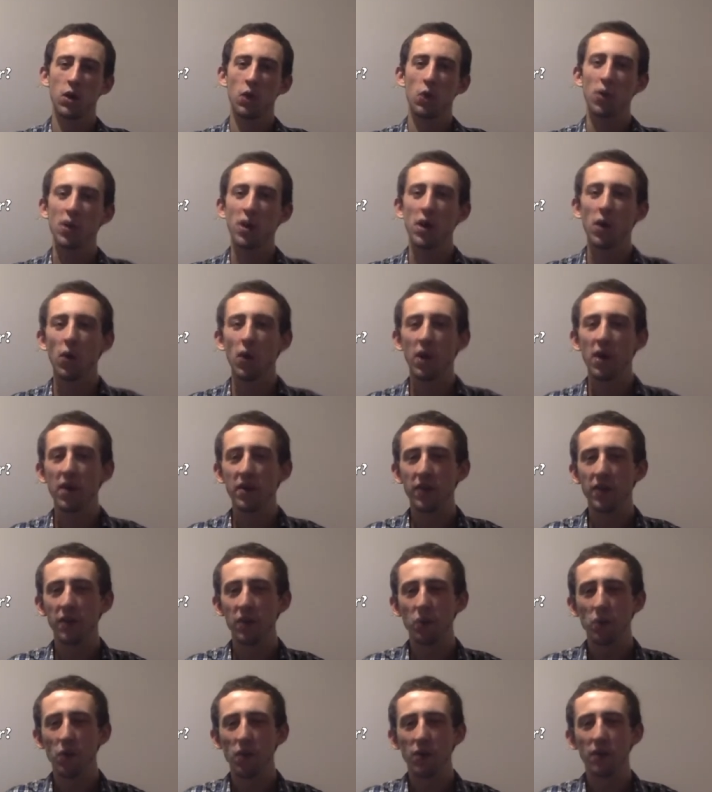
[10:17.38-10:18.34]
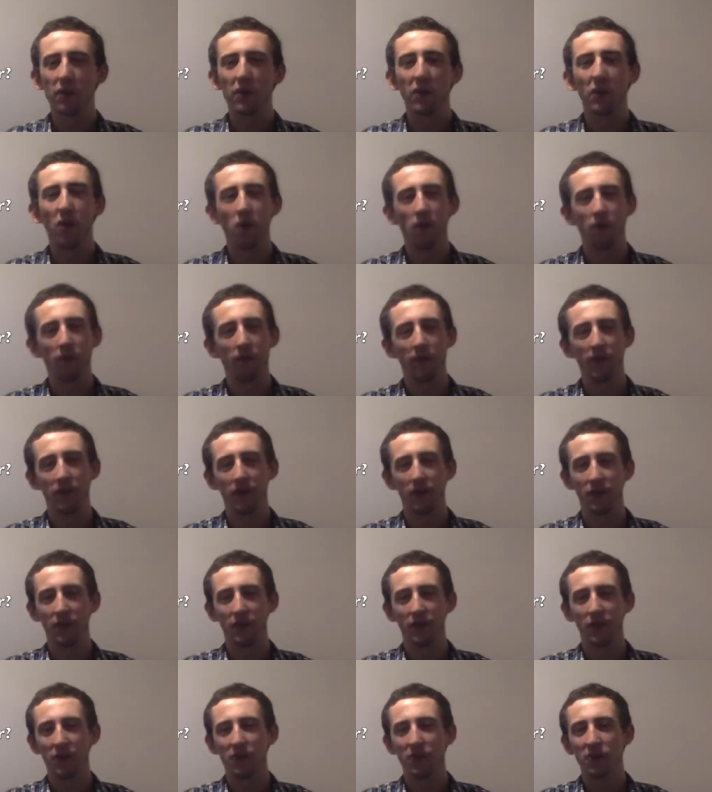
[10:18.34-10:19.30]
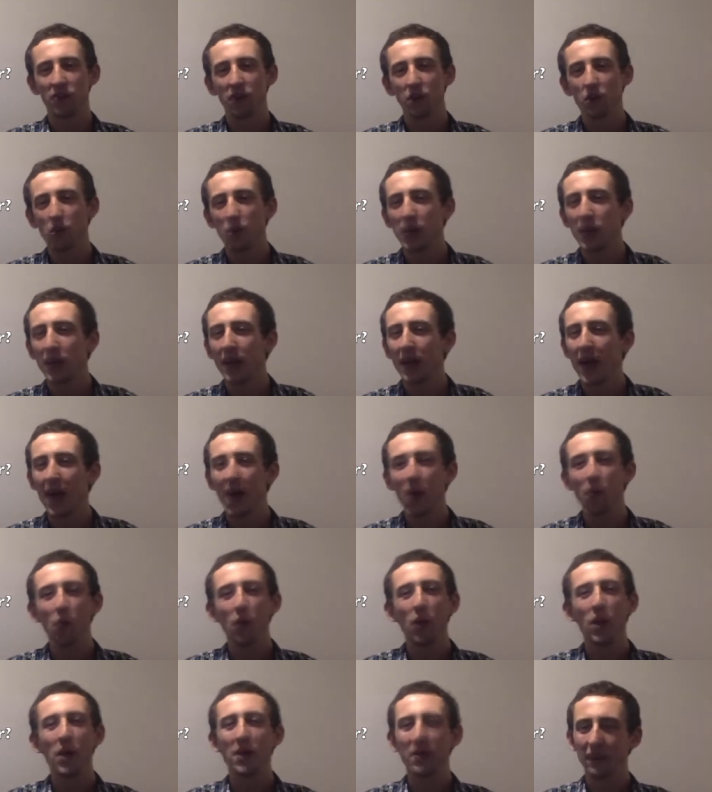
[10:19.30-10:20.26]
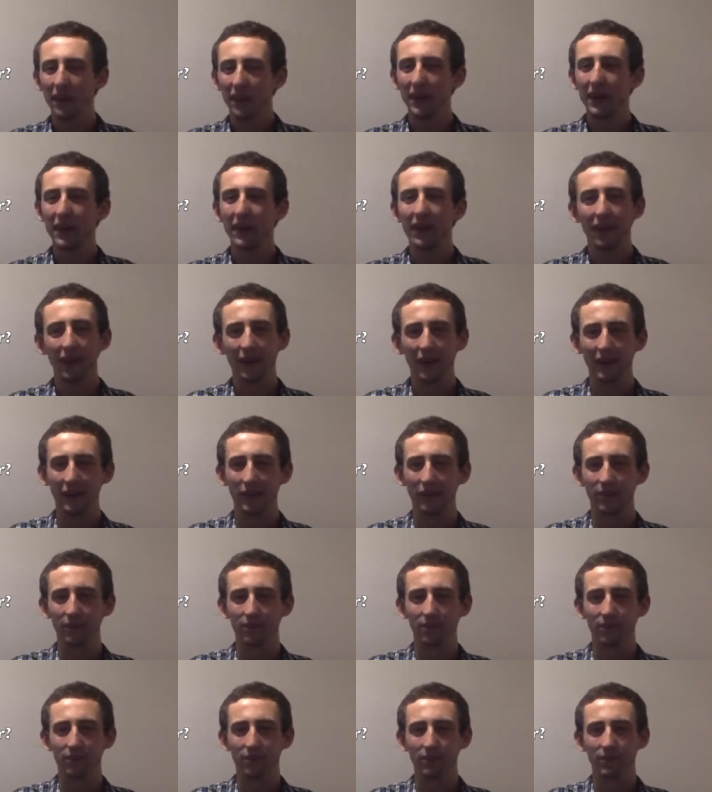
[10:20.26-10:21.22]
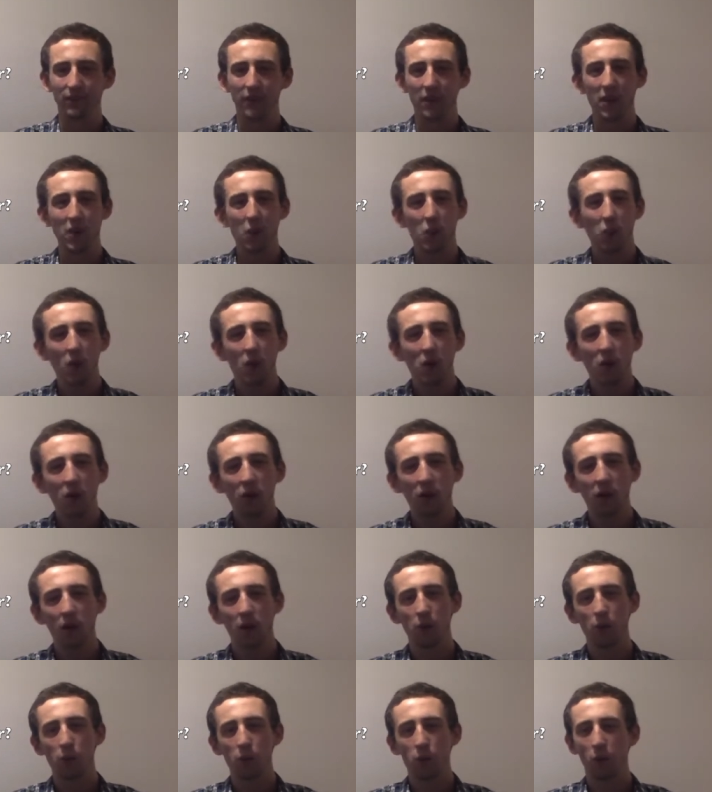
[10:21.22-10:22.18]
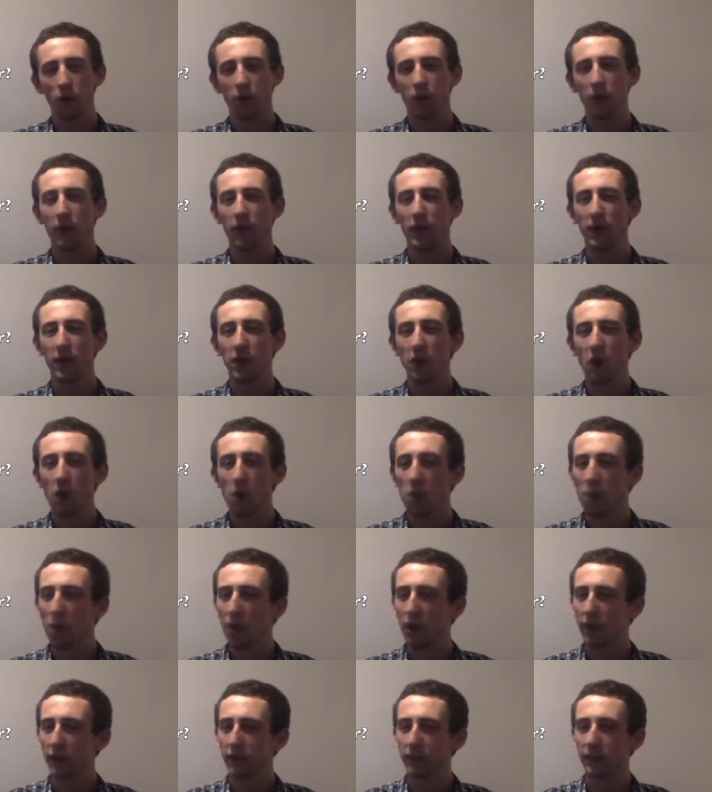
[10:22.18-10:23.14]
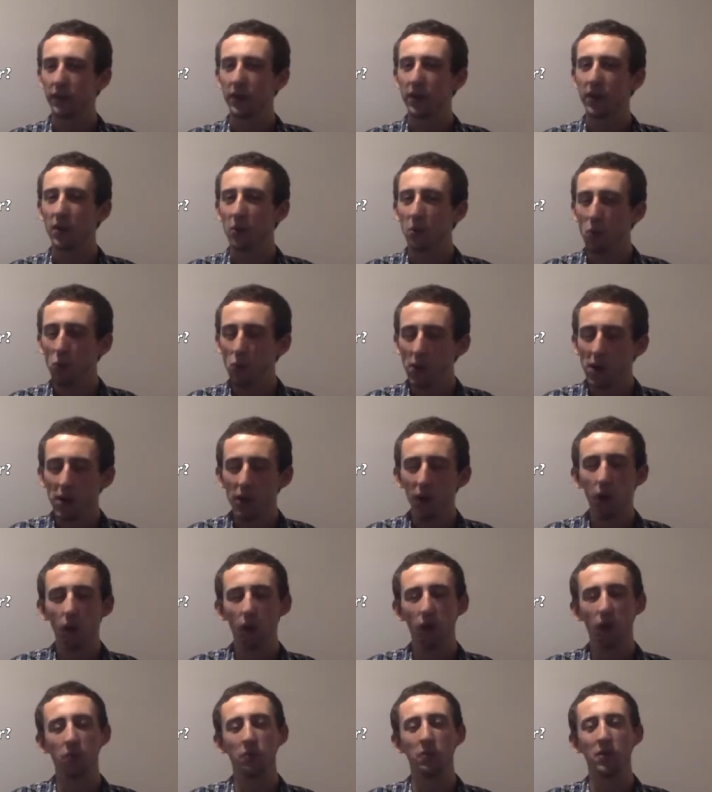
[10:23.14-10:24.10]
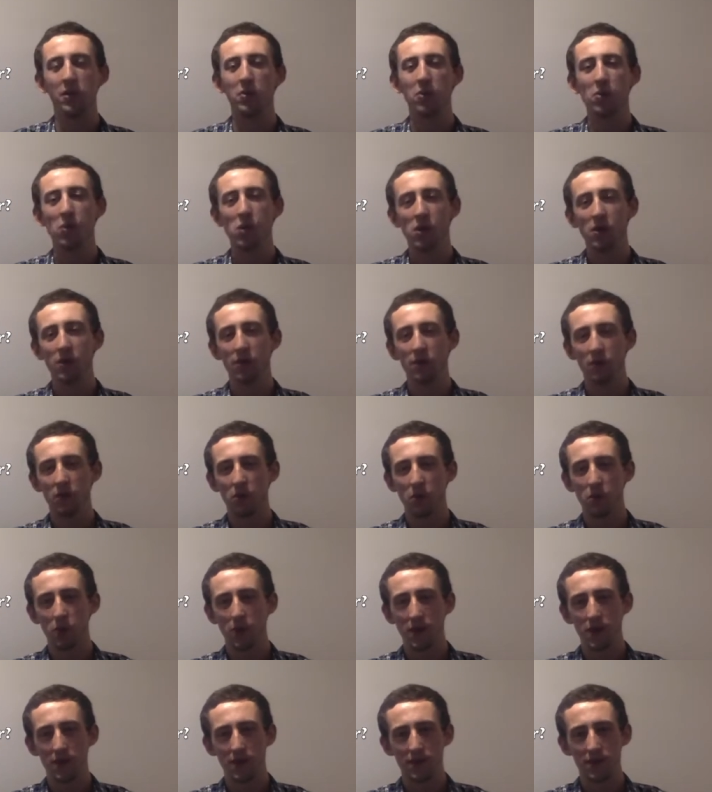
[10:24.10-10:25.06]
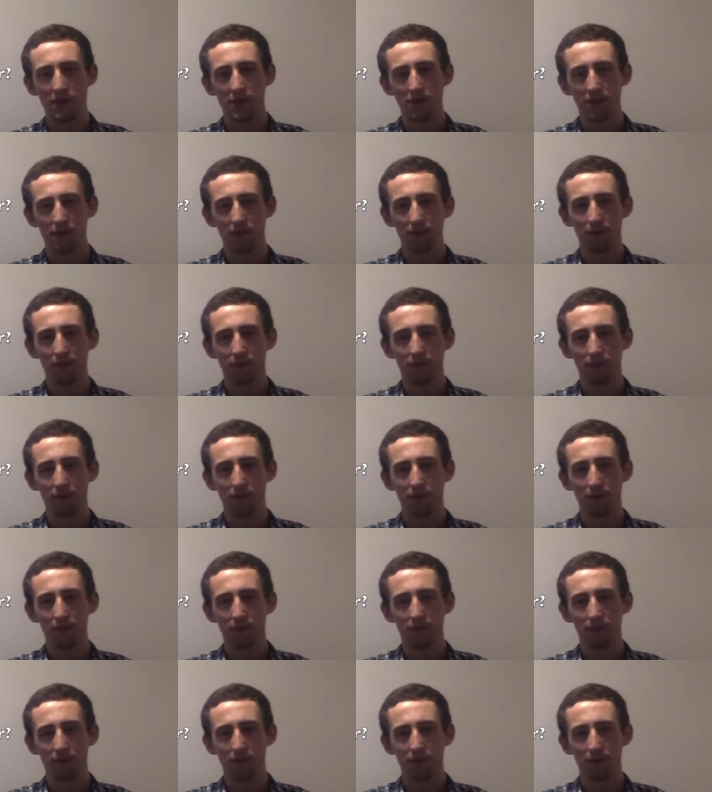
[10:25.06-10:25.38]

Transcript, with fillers: We are waiting with confidence, and so we can wait eagerly. It will come one day, not might. It will be worth the wait.